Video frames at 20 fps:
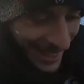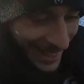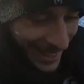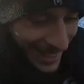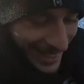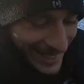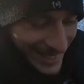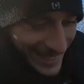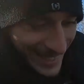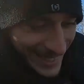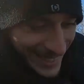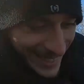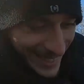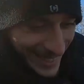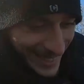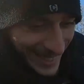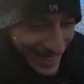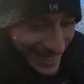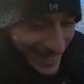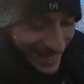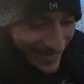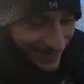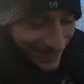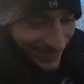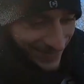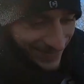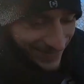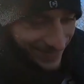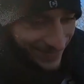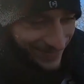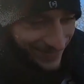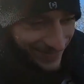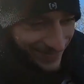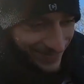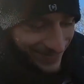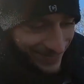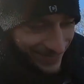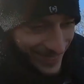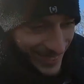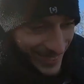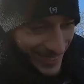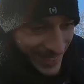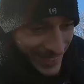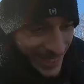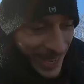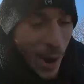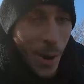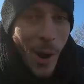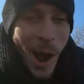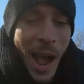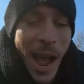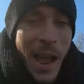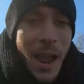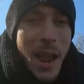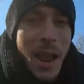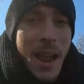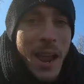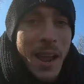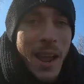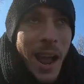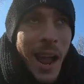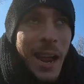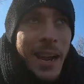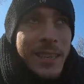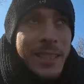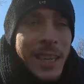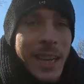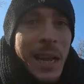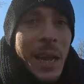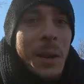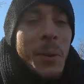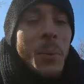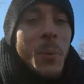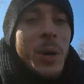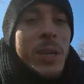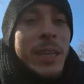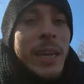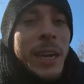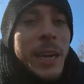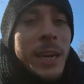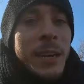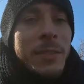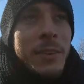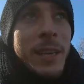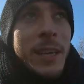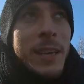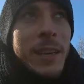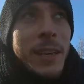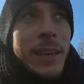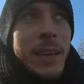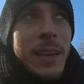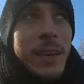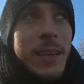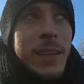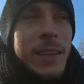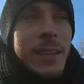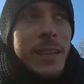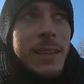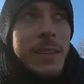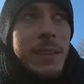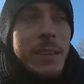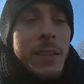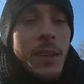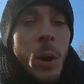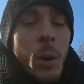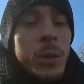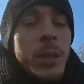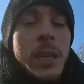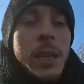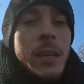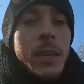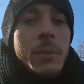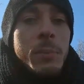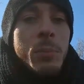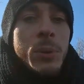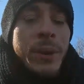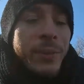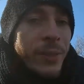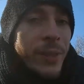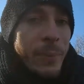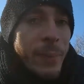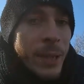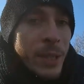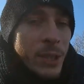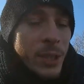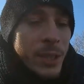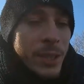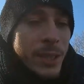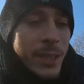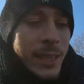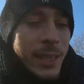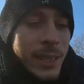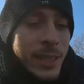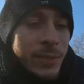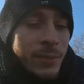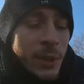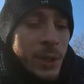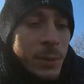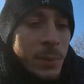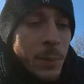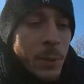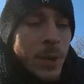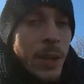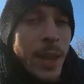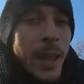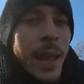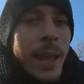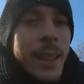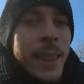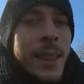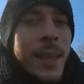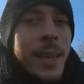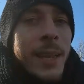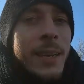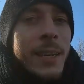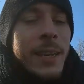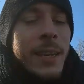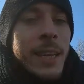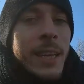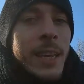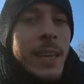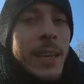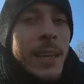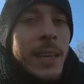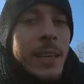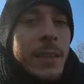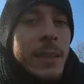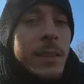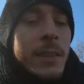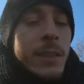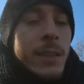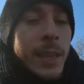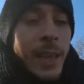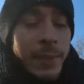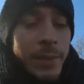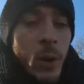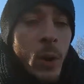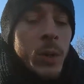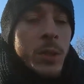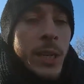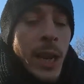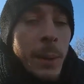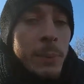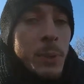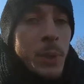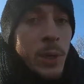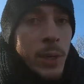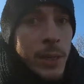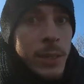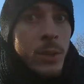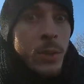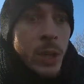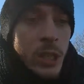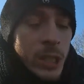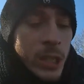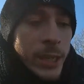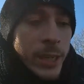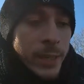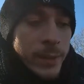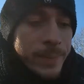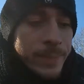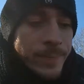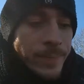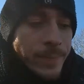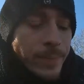and um, so I, I did what Gary Vee only briefly mentioned in his first book, and then he gave a whole chapter in Crushing It,